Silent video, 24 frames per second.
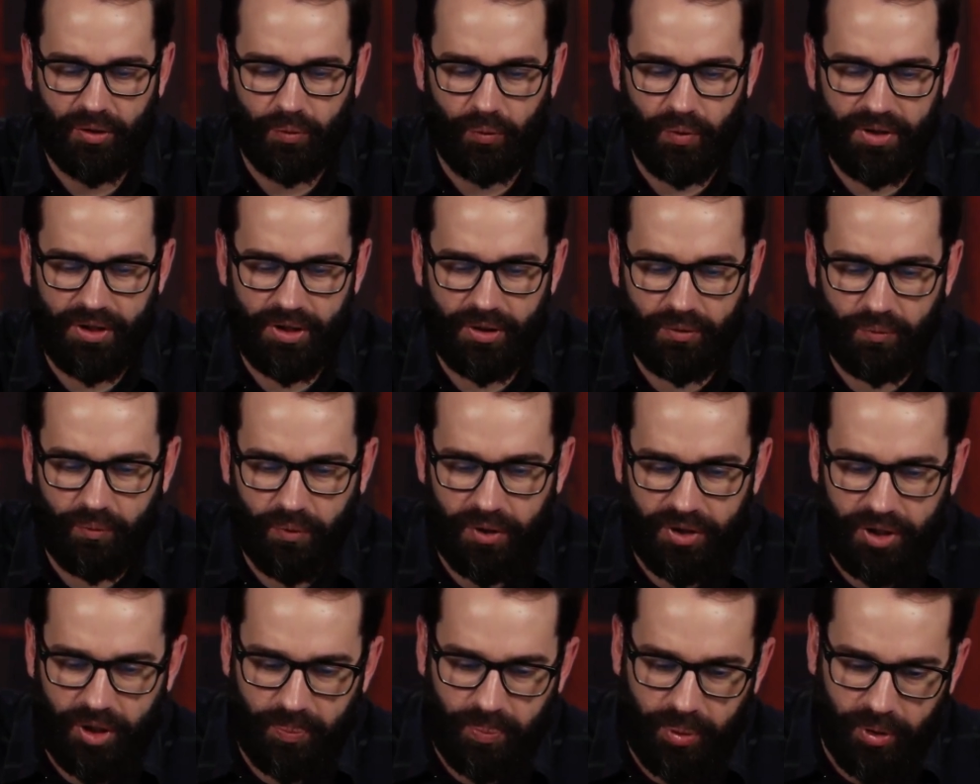when you
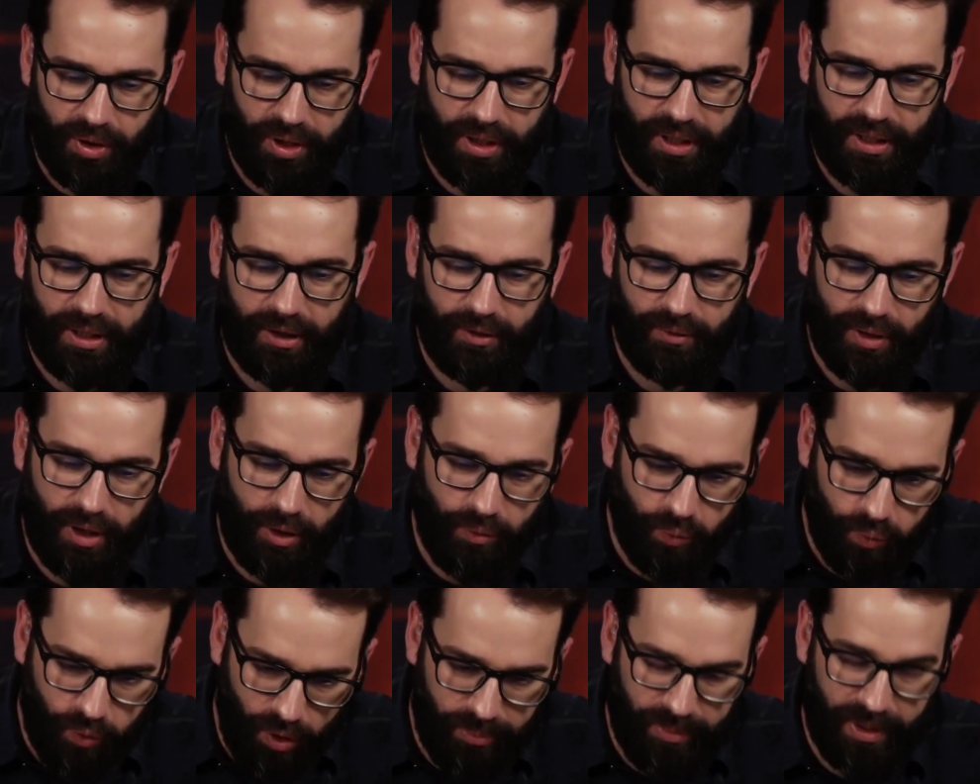put
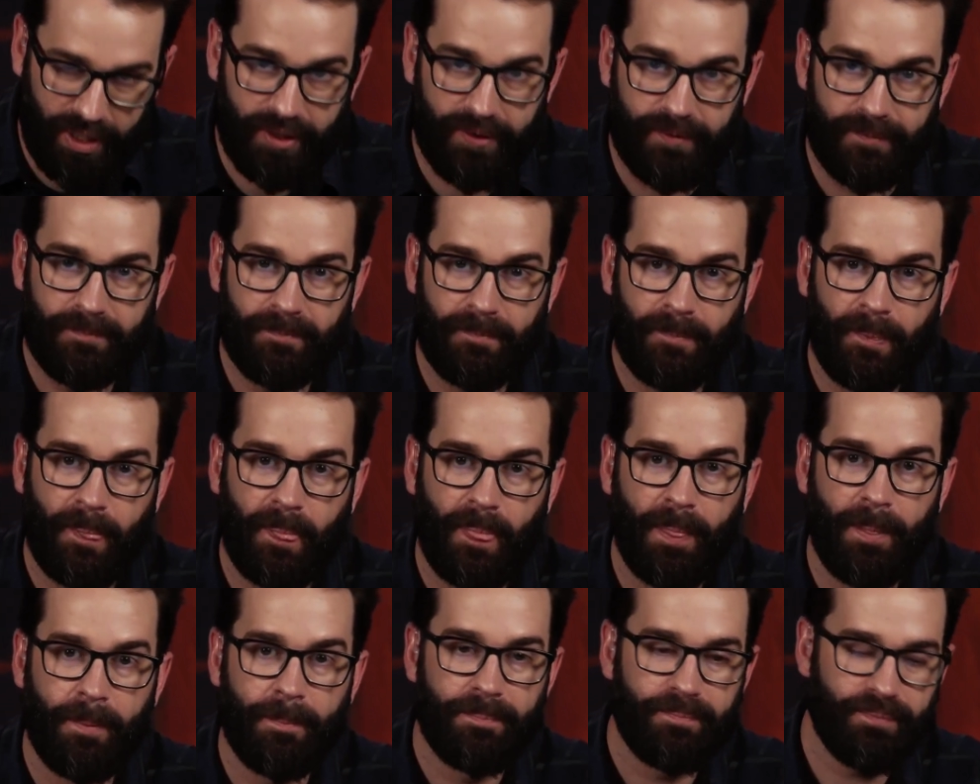a woman
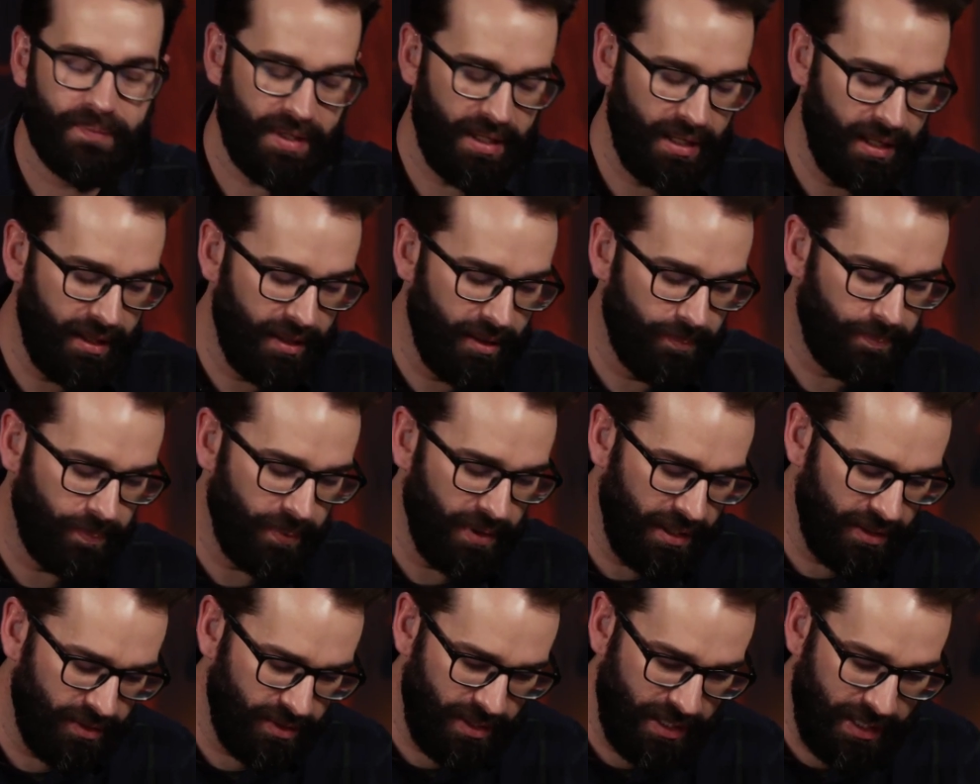in
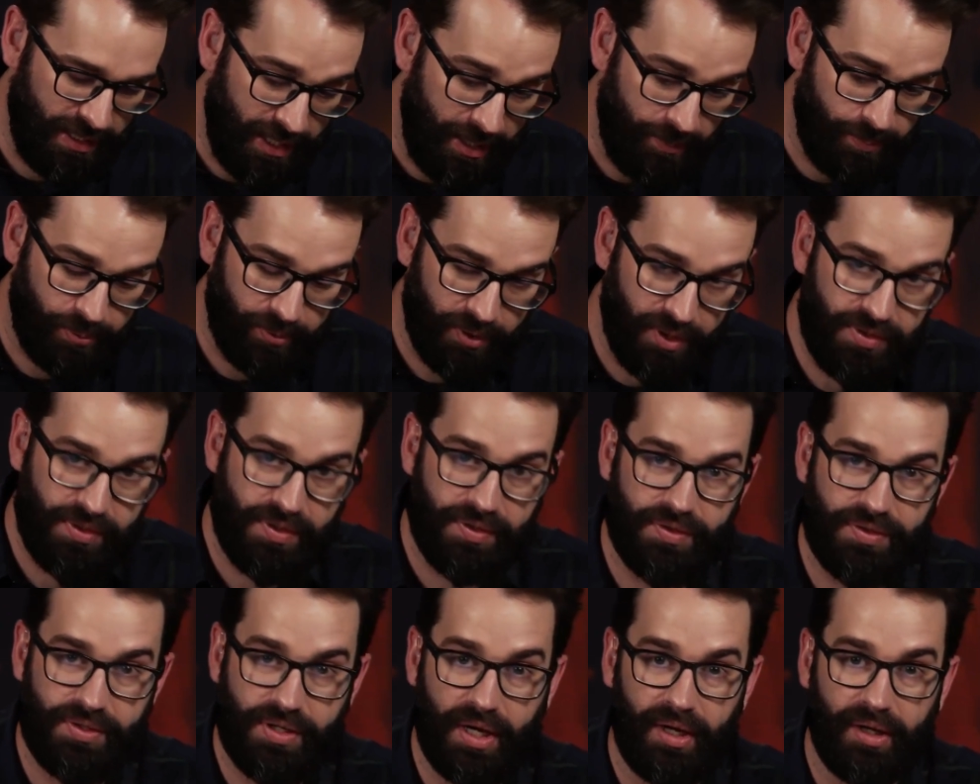a
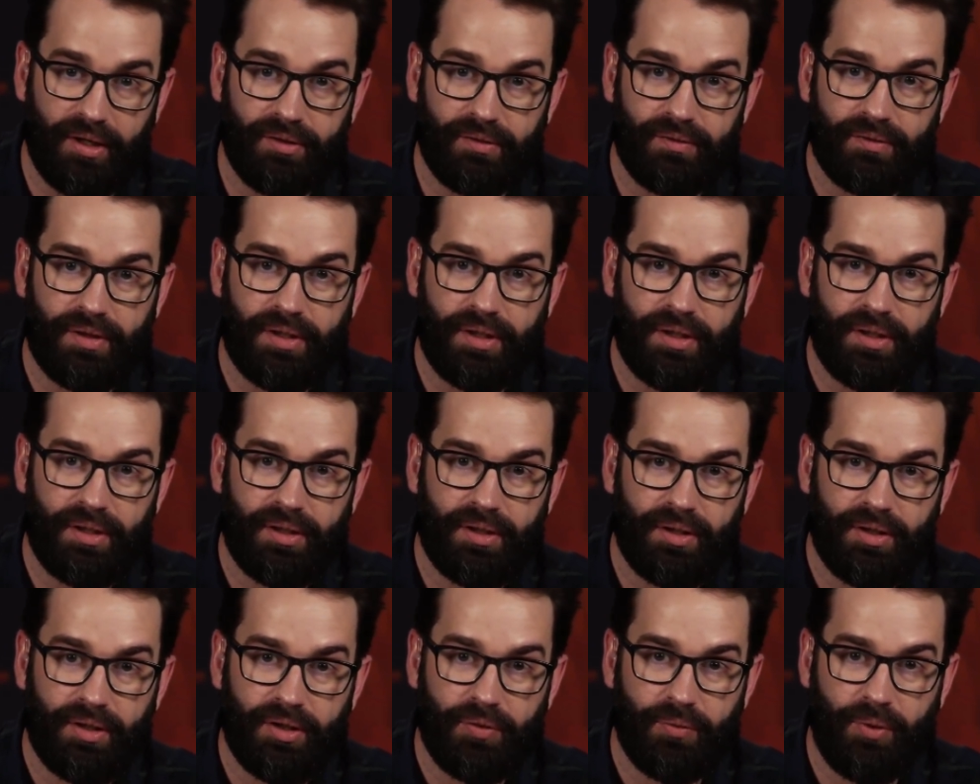prison cell
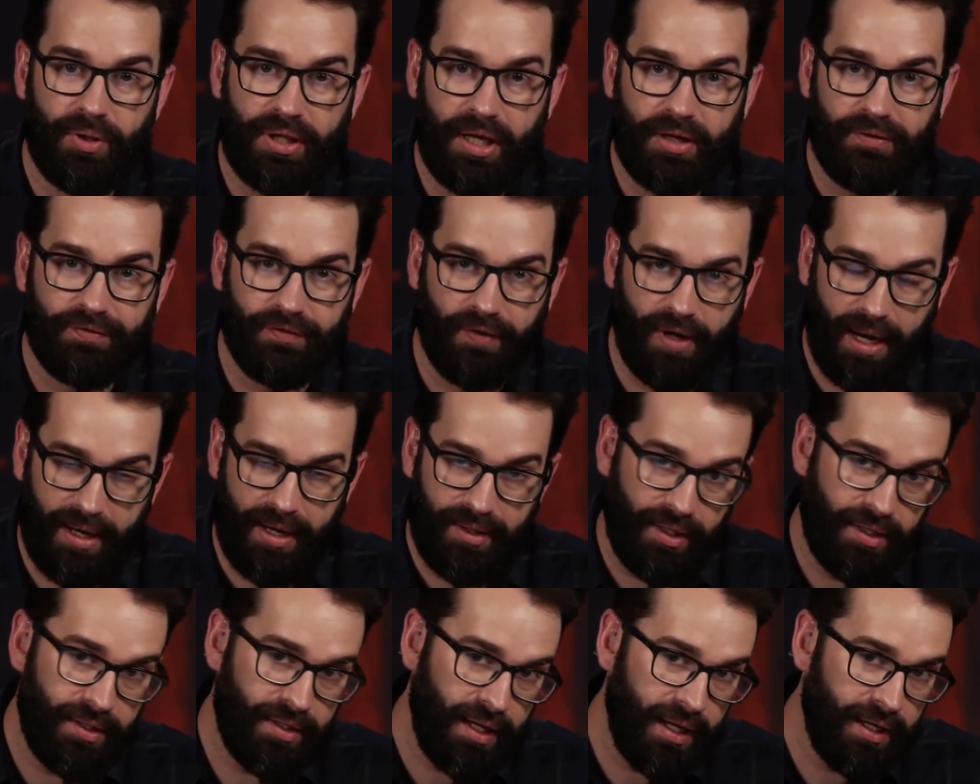with a
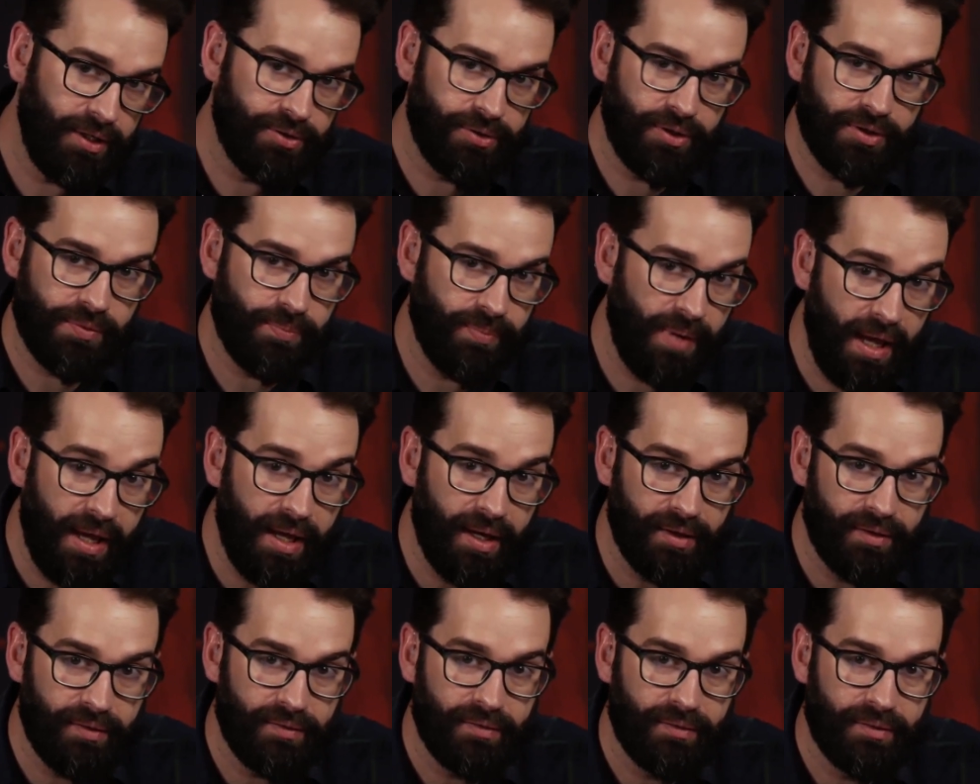violent, dangerous
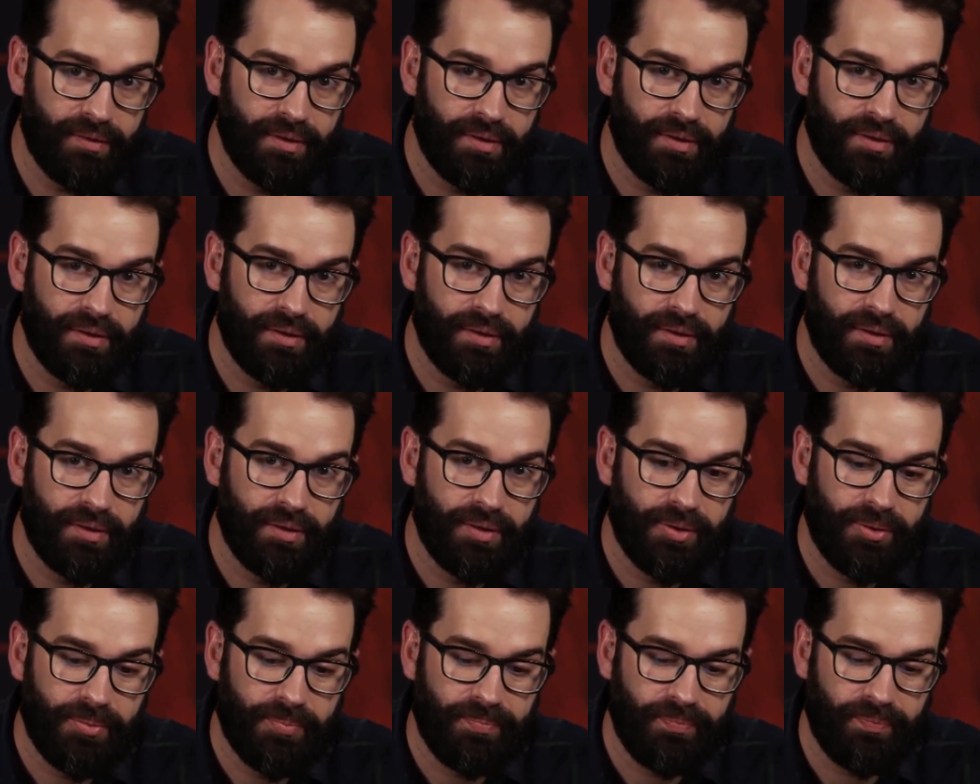man,
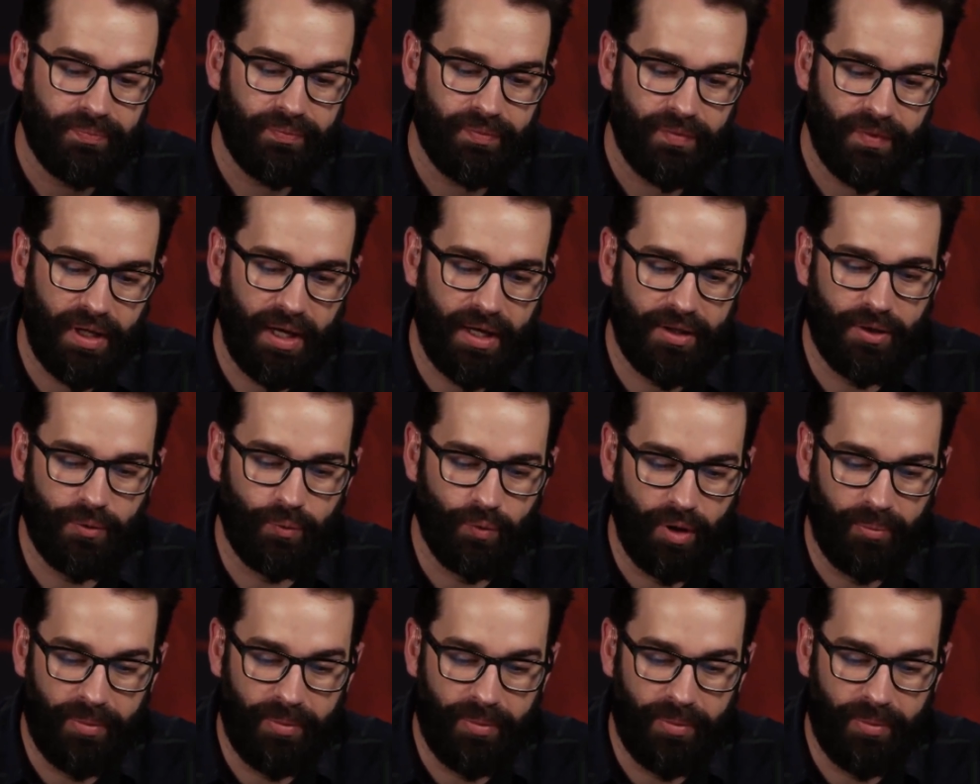and the